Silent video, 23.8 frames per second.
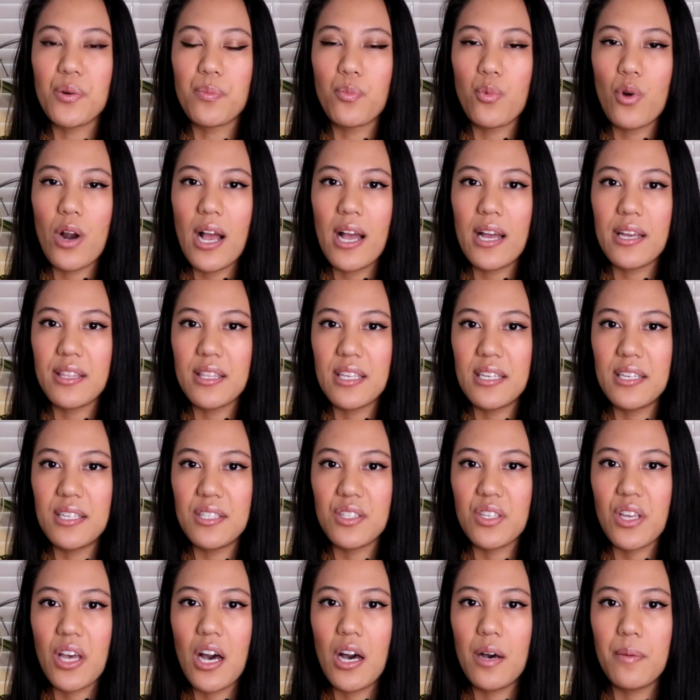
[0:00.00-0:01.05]
breath is
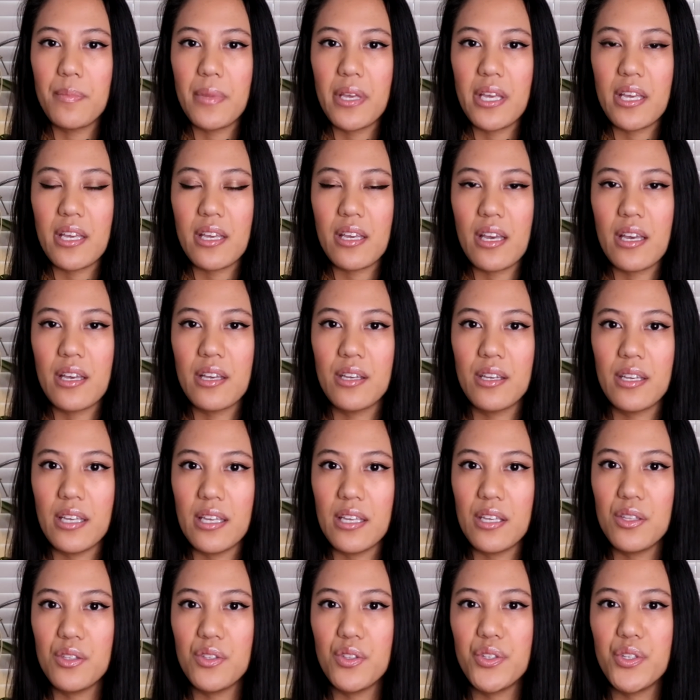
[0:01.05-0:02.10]
coming
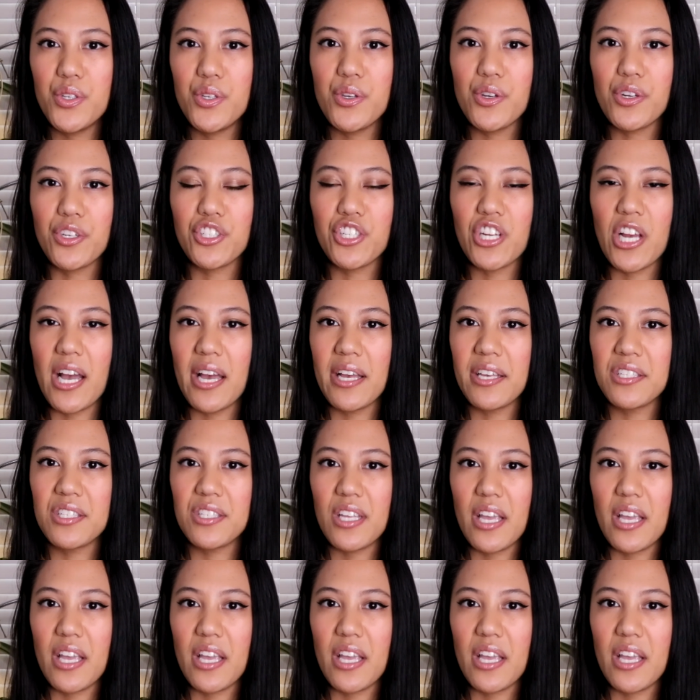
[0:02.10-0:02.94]
into your chest